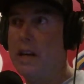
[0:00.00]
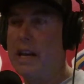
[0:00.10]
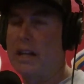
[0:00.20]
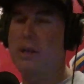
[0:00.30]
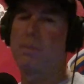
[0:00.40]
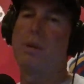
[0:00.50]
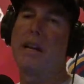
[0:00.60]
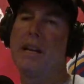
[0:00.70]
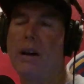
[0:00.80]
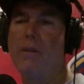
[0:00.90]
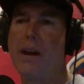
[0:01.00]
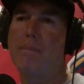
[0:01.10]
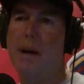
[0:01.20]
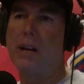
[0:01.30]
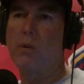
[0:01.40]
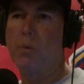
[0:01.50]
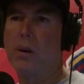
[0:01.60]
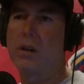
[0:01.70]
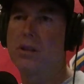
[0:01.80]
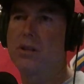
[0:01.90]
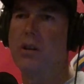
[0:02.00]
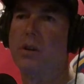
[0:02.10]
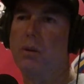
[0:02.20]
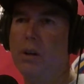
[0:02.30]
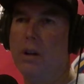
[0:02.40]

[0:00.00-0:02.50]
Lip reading: explain how that bike works so